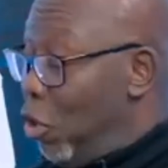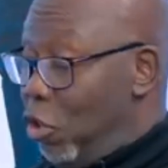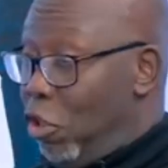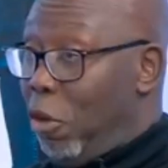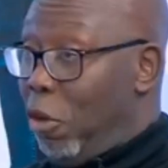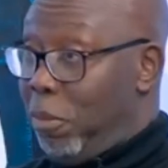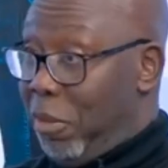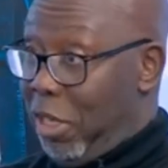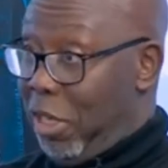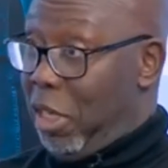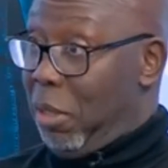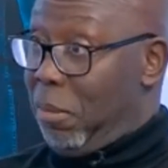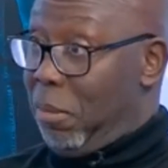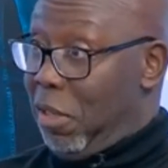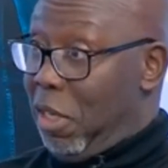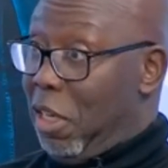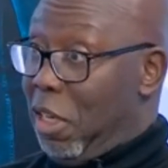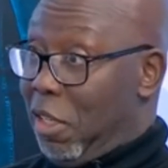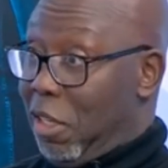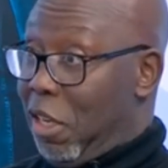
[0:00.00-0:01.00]
the top
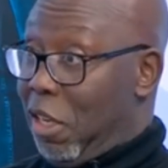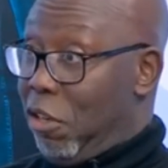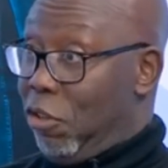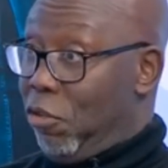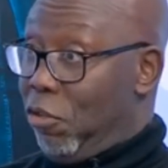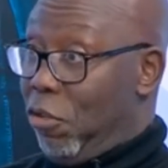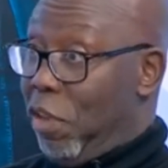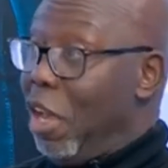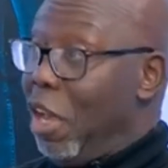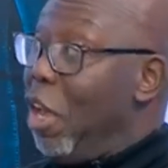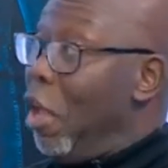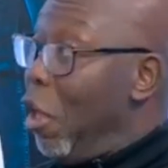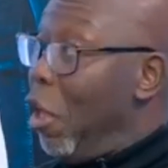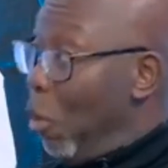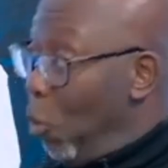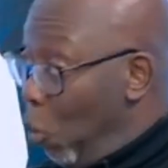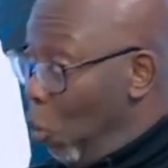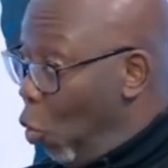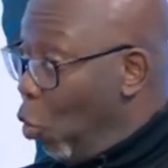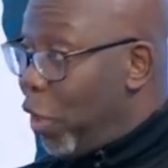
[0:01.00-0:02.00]
teams in this country
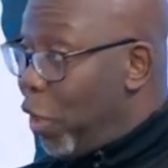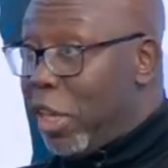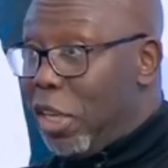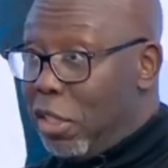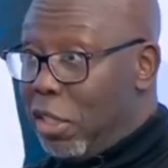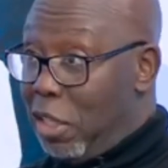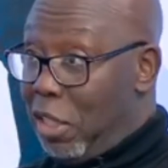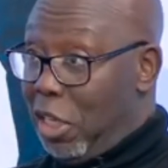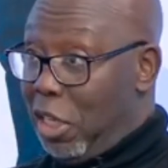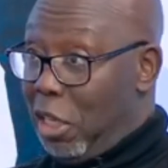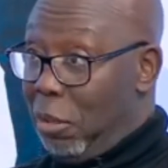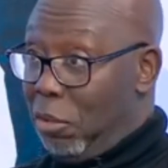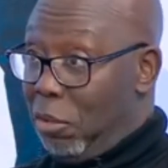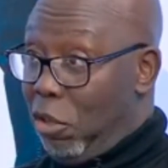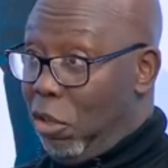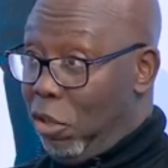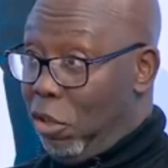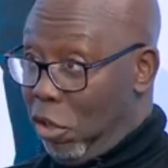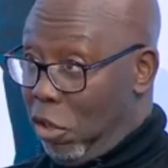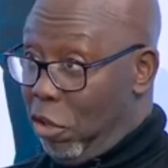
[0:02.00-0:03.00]
walk into
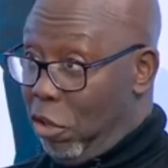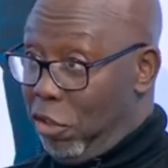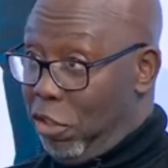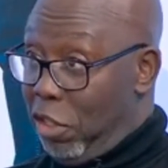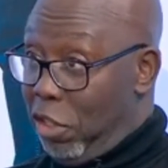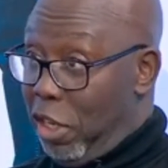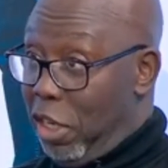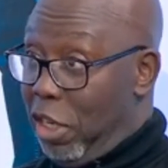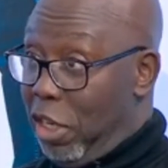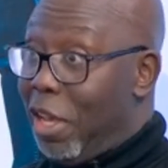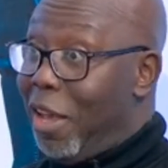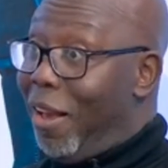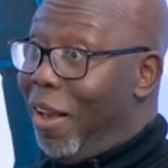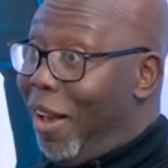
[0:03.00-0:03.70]
teams on the continent